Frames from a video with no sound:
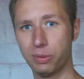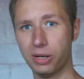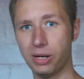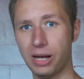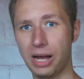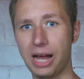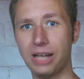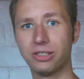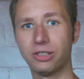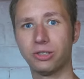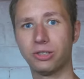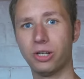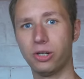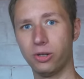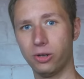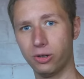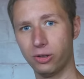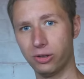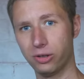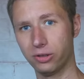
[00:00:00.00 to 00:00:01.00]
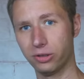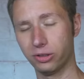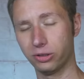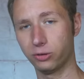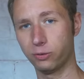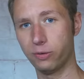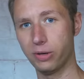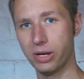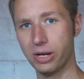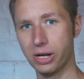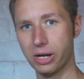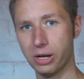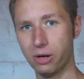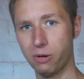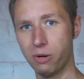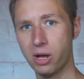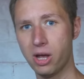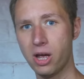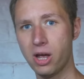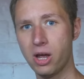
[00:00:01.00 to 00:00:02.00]
but as I said earlier in this
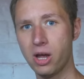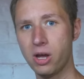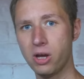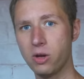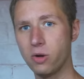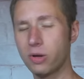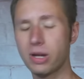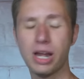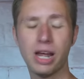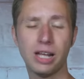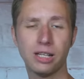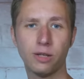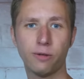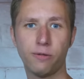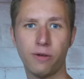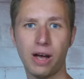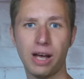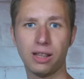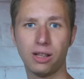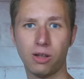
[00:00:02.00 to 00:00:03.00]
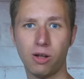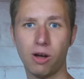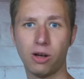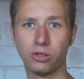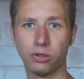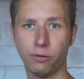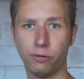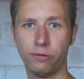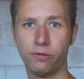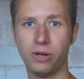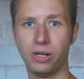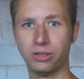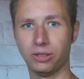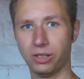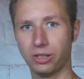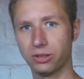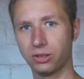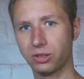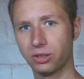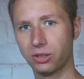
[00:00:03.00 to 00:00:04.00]
video, you can't defy the laws of
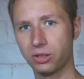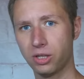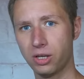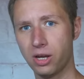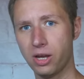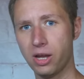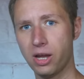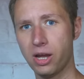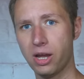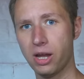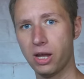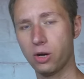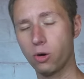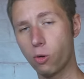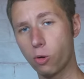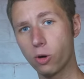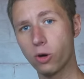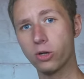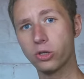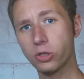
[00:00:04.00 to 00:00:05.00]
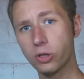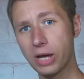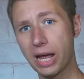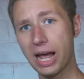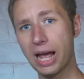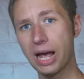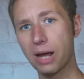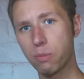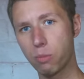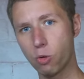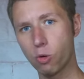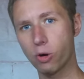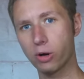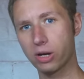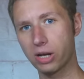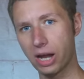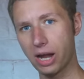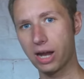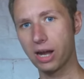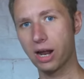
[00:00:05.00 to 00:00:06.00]
physics. In order to add more
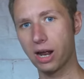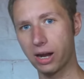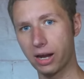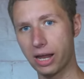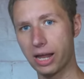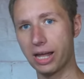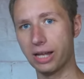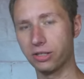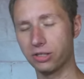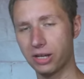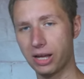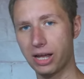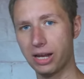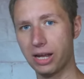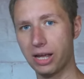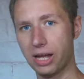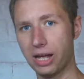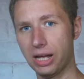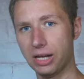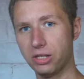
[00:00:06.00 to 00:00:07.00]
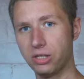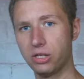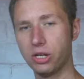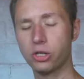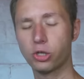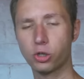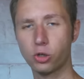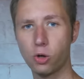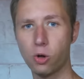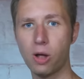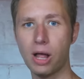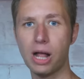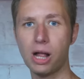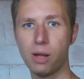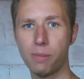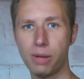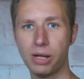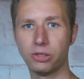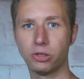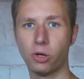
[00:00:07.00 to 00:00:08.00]
gain on an antenna, additional
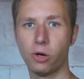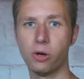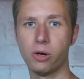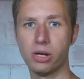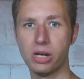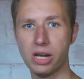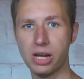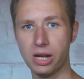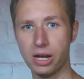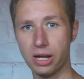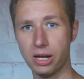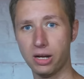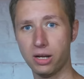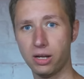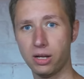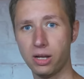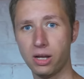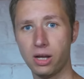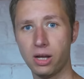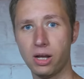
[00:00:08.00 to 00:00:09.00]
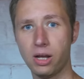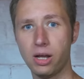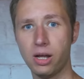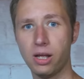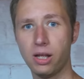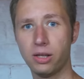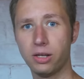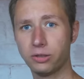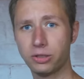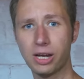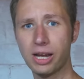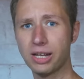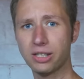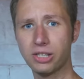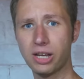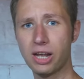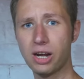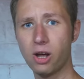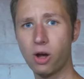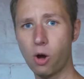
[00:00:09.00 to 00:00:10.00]
elements are needed. This
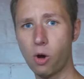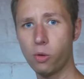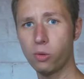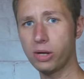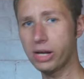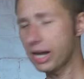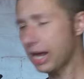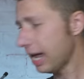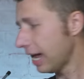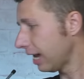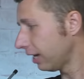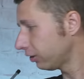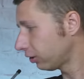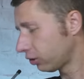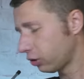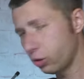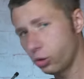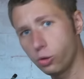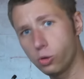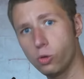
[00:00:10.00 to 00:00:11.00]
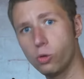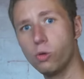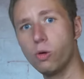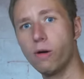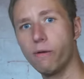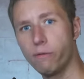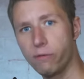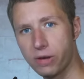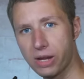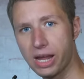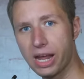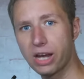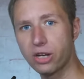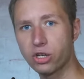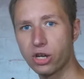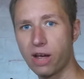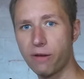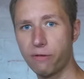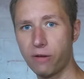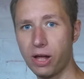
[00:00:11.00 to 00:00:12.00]
antenna only has two
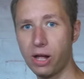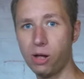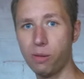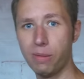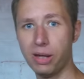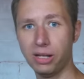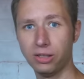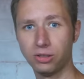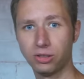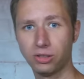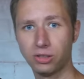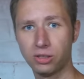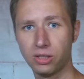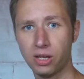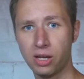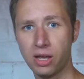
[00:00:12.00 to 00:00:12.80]
VHF elements.